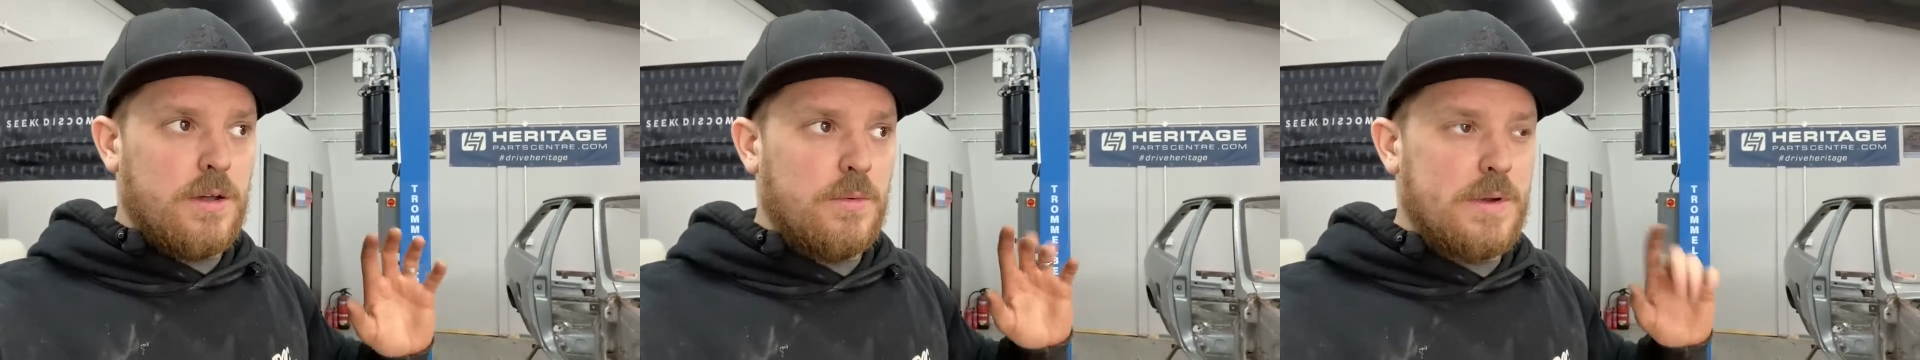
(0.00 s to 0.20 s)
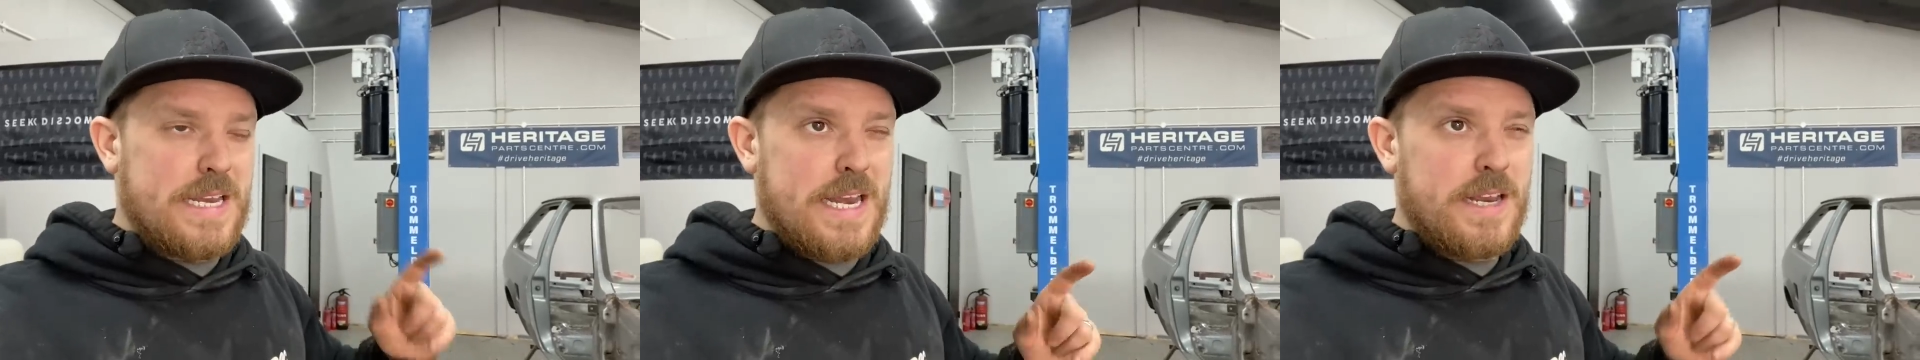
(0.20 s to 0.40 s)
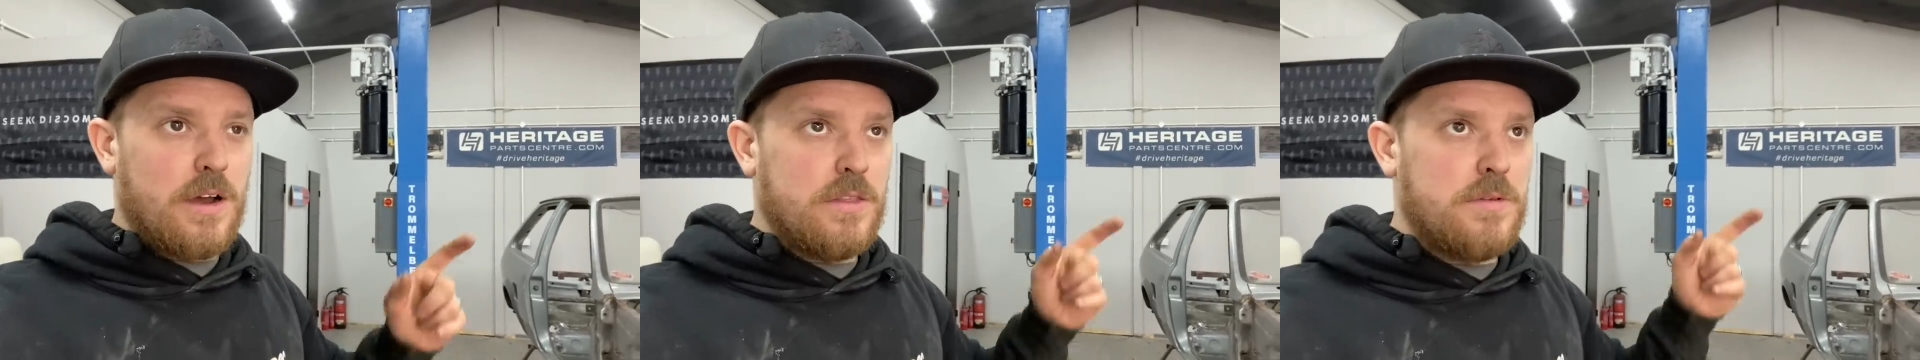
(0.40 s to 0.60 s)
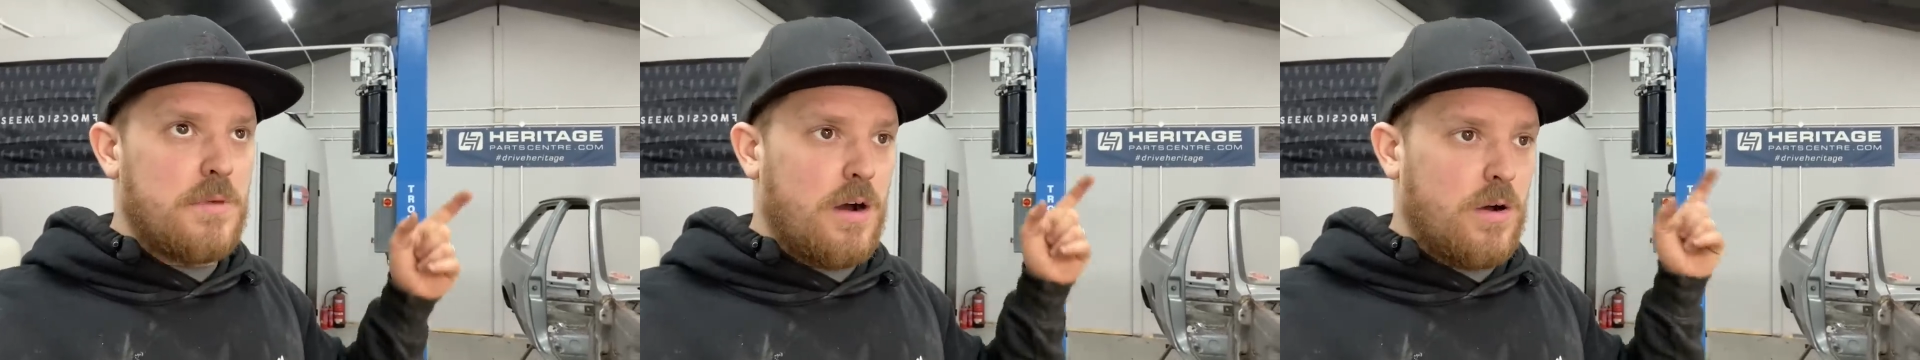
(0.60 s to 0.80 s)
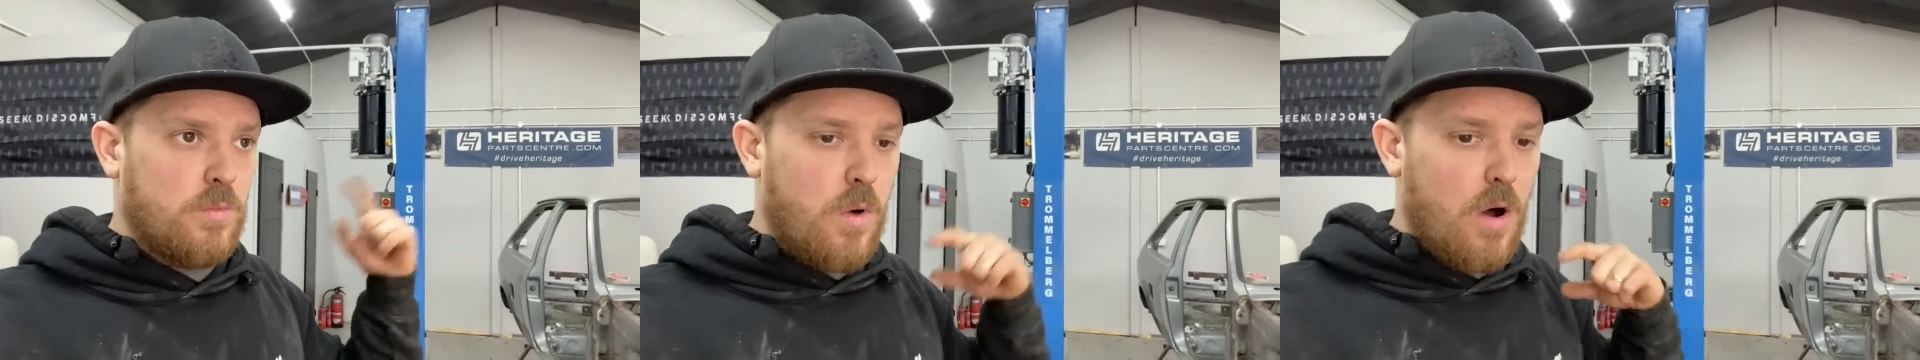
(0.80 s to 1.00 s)
We did it on the
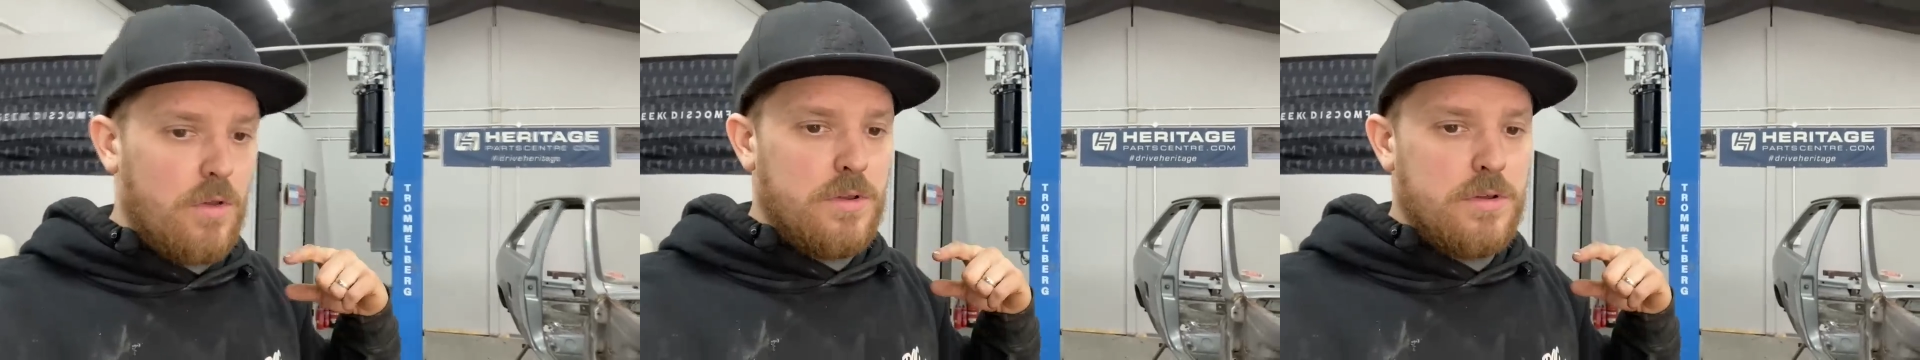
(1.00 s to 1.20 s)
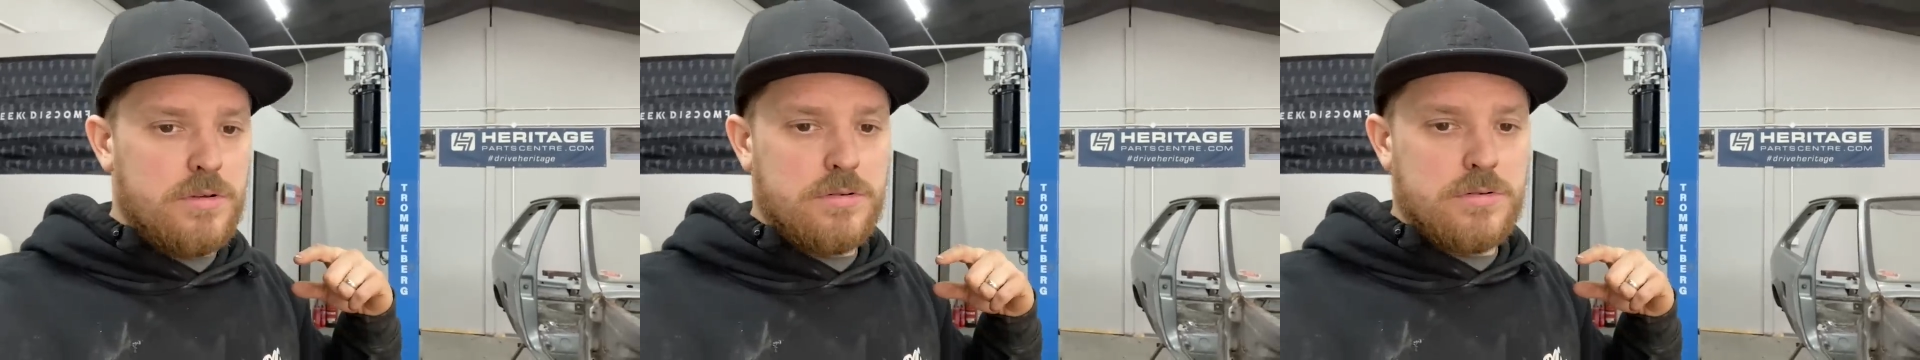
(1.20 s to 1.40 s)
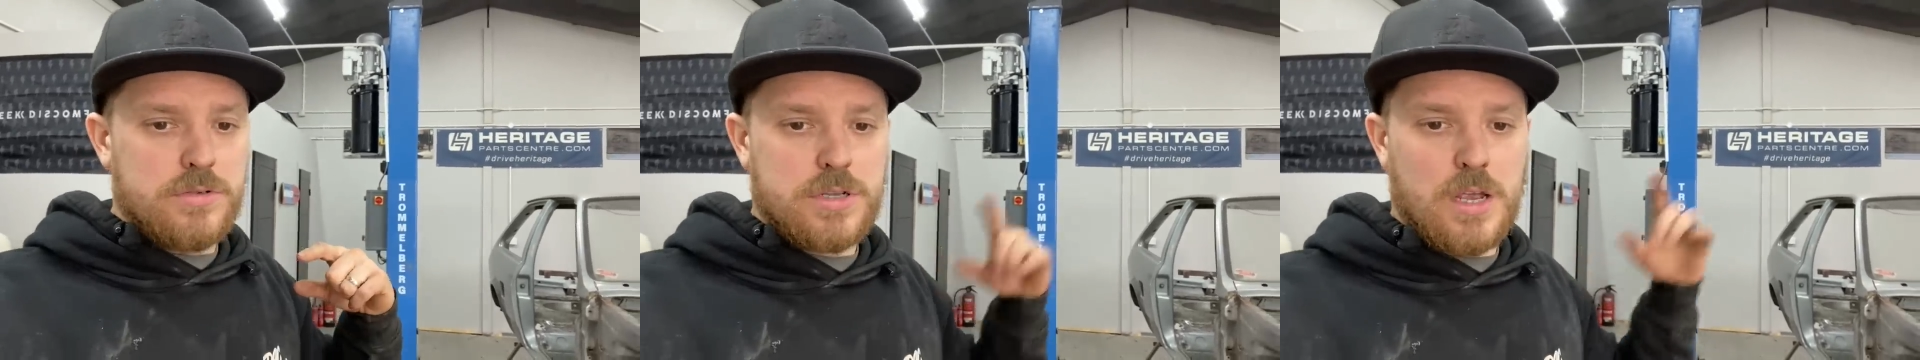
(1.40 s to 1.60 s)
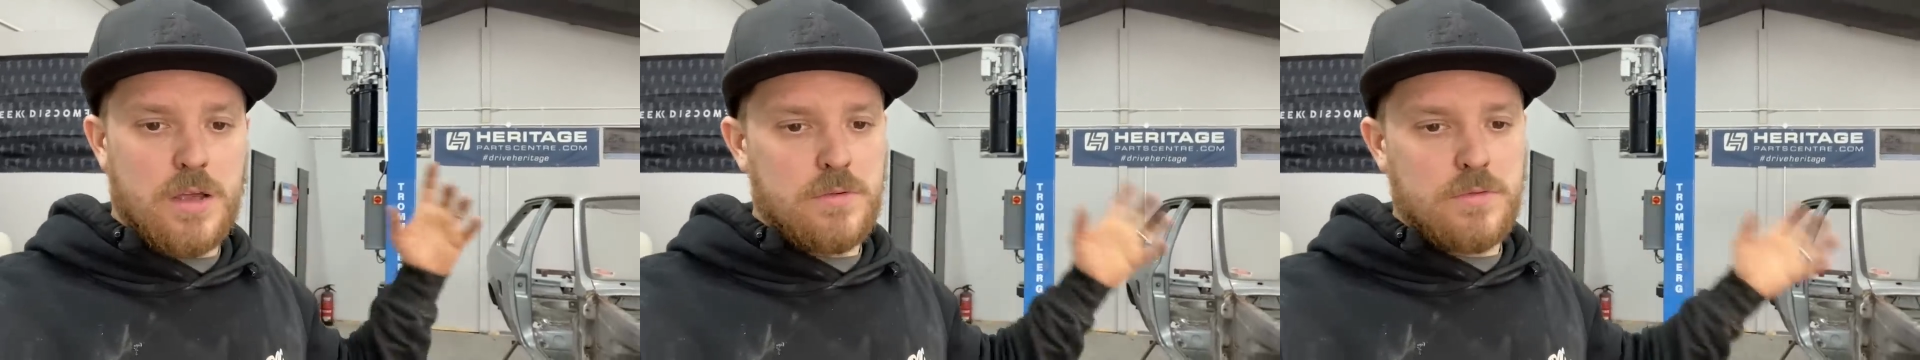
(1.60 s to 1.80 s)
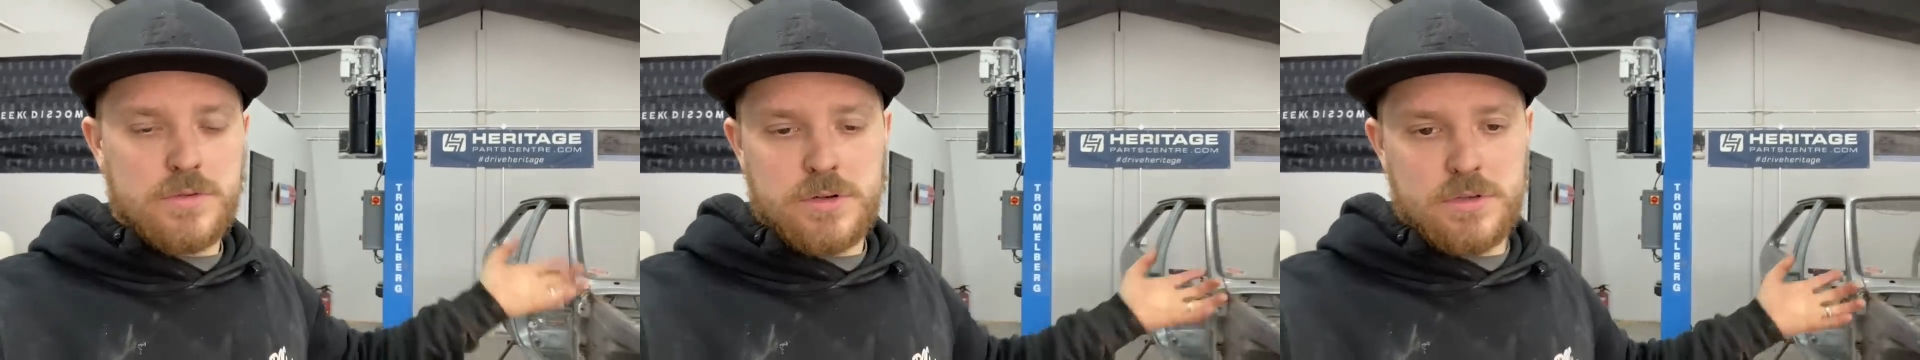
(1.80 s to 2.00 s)
Mark 1, so as